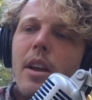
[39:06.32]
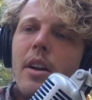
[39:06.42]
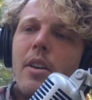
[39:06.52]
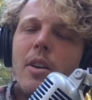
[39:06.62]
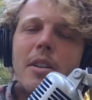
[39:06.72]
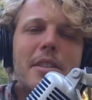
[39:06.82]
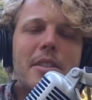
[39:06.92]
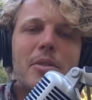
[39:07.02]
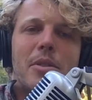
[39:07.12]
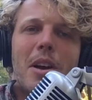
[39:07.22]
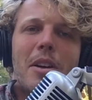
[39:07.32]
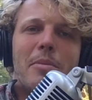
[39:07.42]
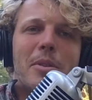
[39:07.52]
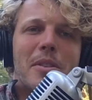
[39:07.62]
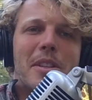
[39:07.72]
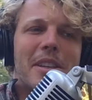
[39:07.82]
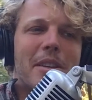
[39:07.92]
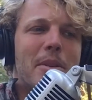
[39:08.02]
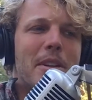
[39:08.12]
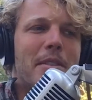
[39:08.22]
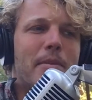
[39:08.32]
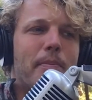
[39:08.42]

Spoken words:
don't know. I listen to a lot of music. I mean,